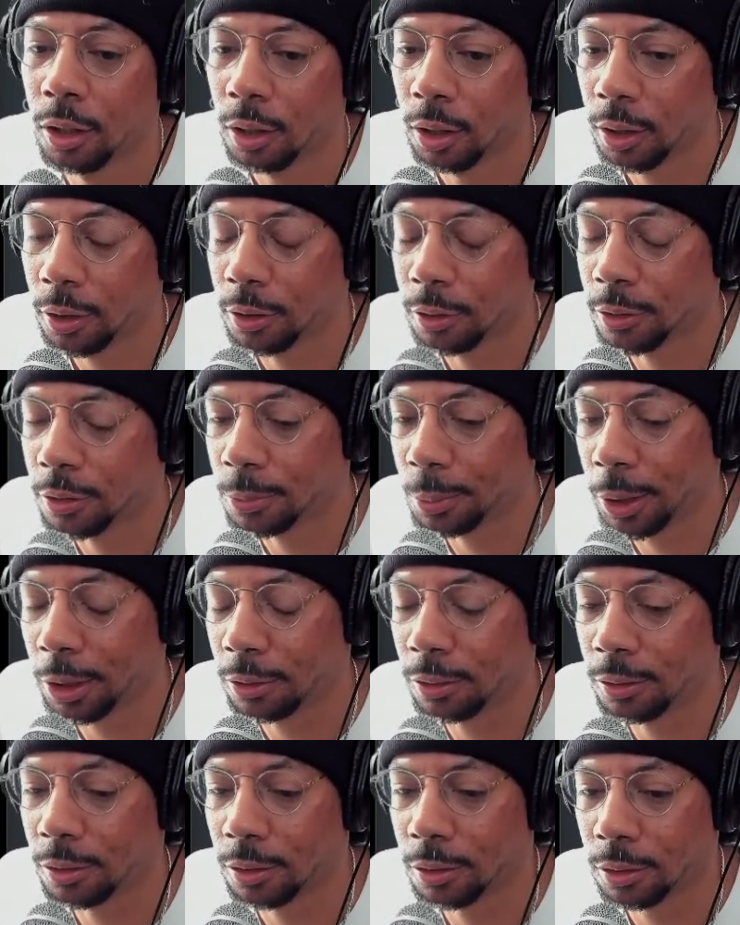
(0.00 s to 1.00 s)
in the
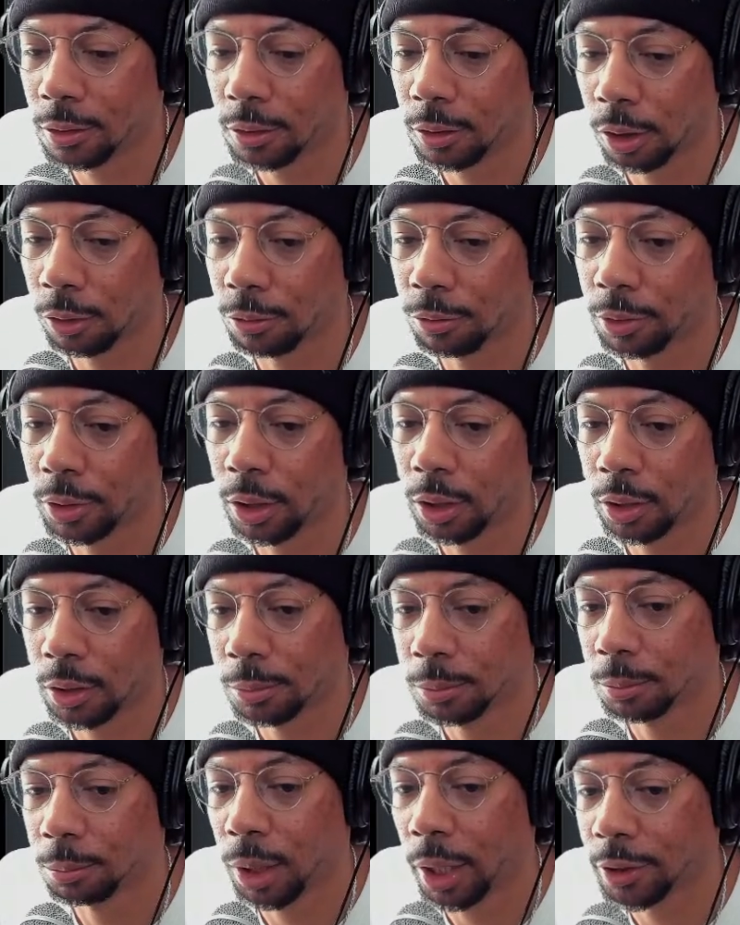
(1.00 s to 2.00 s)
space of
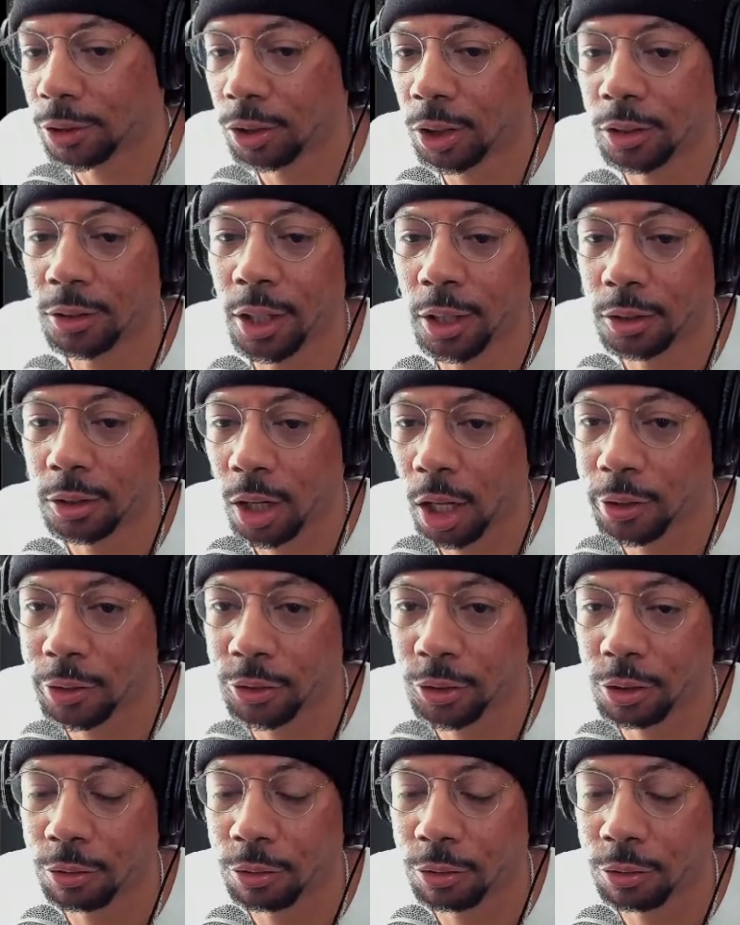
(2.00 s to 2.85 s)
blockchain technology,